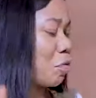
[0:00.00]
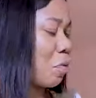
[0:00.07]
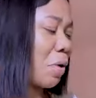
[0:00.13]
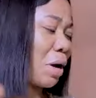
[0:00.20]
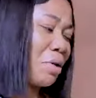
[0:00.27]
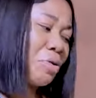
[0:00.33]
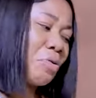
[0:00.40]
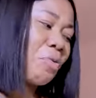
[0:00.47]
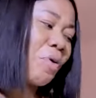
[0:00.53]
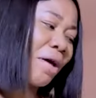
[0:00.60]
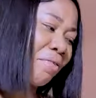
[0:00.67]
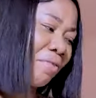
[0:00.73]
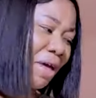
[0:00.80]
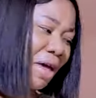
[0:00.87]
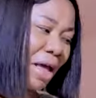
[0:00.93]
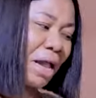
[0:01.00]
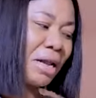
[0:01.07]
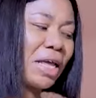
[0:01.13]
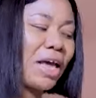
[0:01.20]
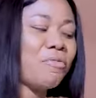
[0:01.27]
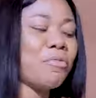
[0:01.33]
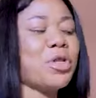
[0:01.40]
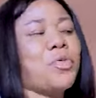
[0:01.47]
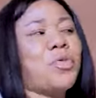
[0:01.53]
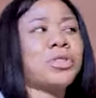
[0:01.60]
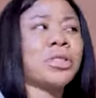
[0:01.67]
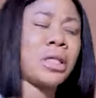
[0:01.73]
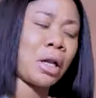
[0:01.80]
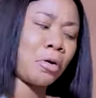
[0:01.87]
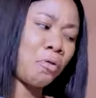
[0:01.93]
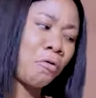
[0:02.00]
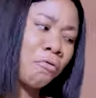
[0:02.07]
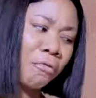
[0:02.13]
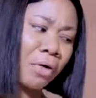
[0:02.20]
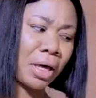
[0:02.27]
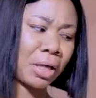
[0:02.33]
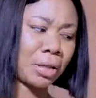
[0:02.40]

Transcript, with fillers: ones for our new wife, and gave me the ones that are not